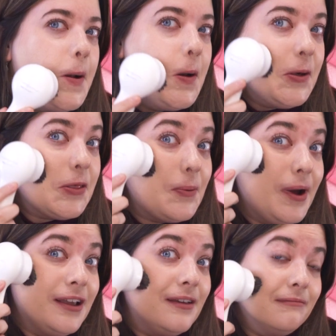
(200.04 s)
It looks
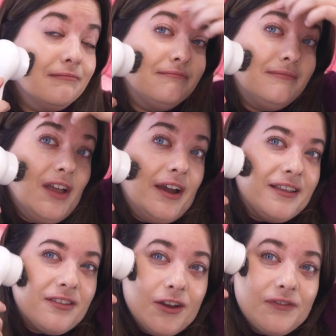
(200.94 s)
quite
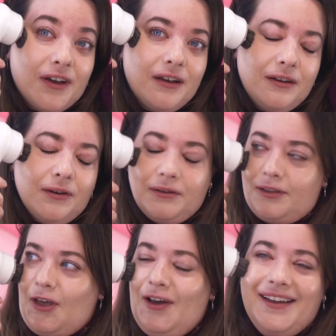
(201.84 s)
nice so far. Oh
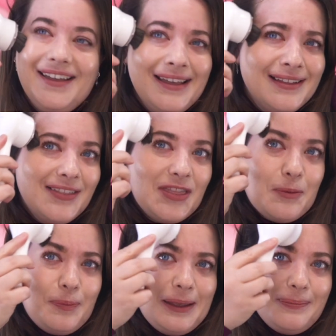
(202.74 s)
God,
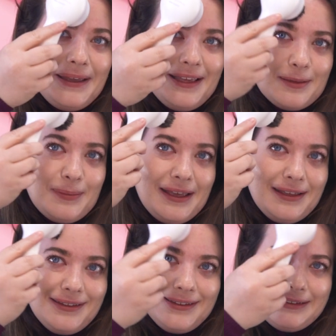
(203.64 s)
the beeping is a bit.